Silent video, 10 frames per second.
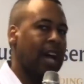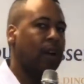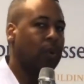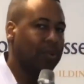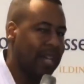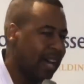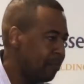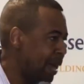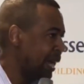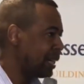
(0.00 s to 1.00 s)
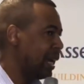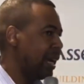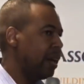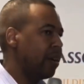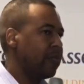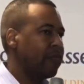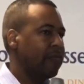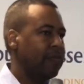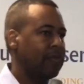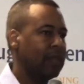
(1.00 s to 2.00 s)
I will not back down.
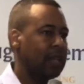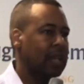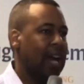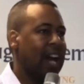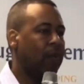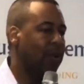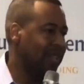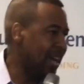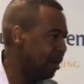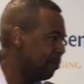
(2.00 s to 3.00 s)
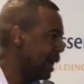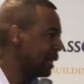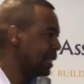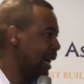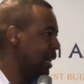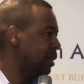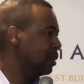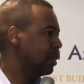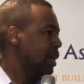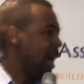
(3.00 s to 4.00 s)
I will not back
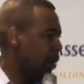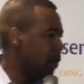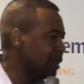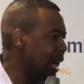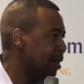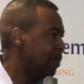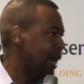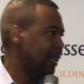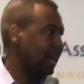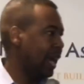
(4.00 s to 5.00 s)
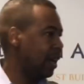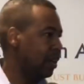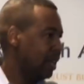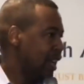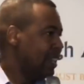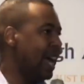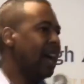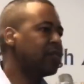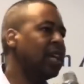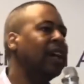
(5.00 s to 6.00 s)
down. I will not back down.
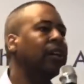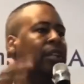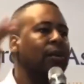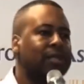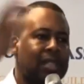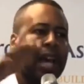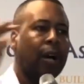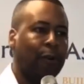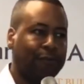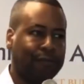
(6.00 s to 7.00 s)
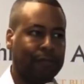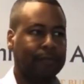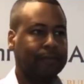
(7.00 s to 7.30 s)
Now tell yourself.